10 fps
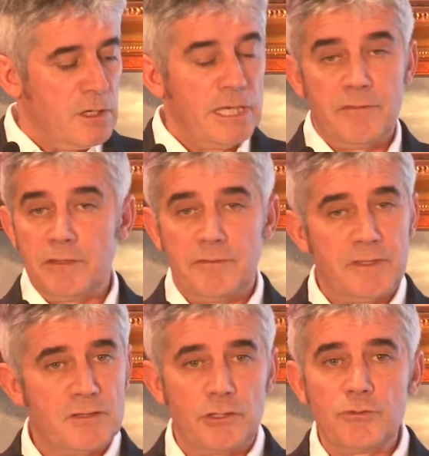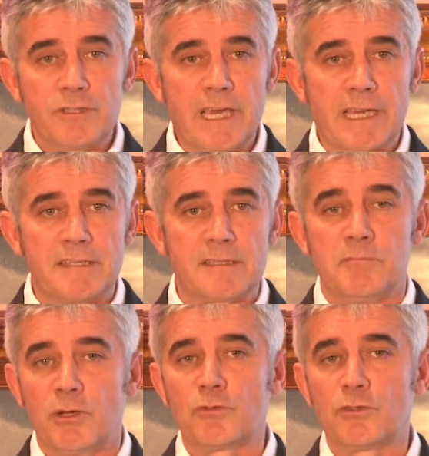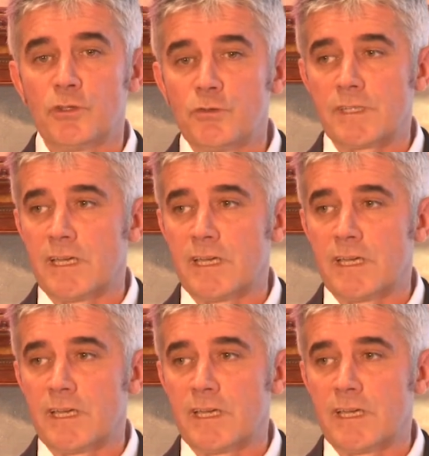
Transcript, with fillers: even if it's a use case, but the use